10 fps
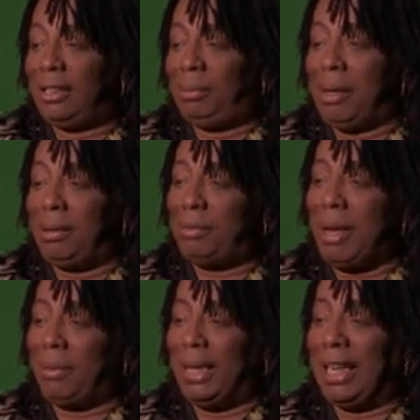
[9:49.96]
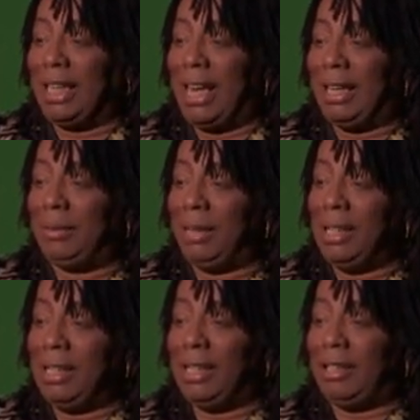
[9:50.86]
Smack me like that.
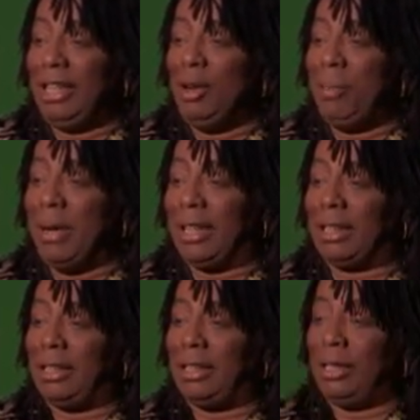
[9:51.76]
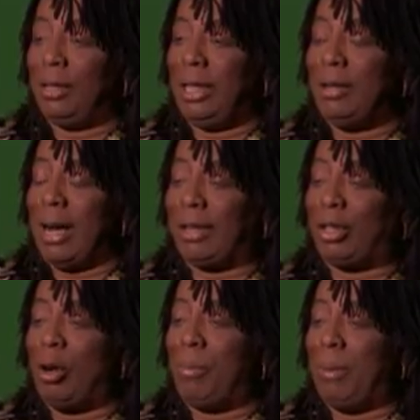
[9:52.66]
Because he knew better, because, you know, he knew I'd
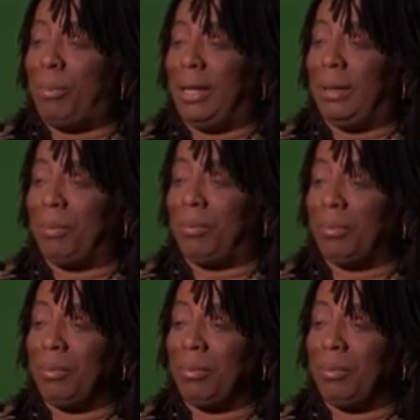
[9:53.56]
throw him up with him.